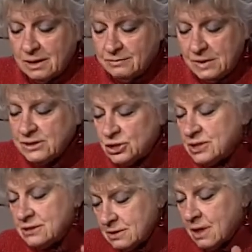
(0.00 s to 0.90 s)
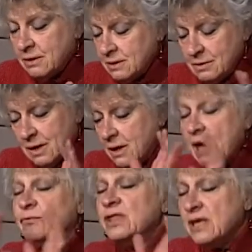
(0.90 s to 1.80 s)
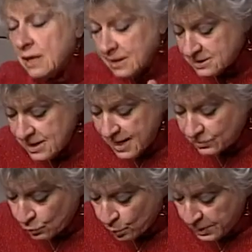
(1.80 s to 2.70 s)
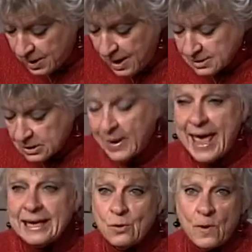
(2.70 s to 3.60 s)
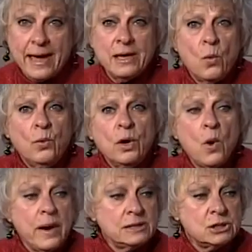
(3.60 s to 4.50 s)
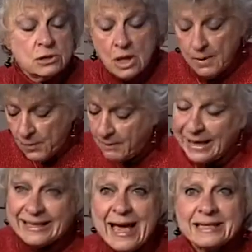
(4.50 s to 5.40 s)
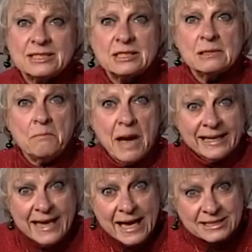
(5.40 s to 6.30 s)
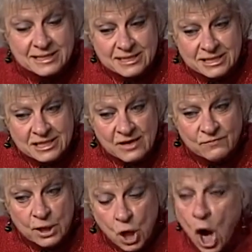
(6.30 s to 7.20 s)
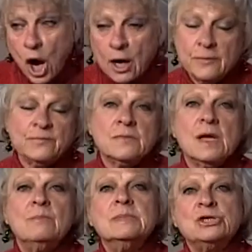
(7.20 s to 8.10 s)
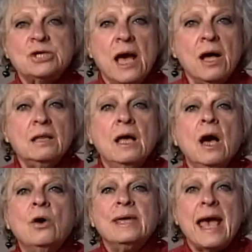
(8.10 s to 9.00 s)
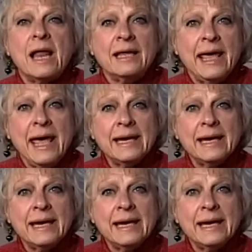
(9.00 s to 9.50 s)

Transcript: it's just uh, everything is in that group. So anyway, we're going to, to uh, my guests, my guests this evening are Michelle O'Callahan,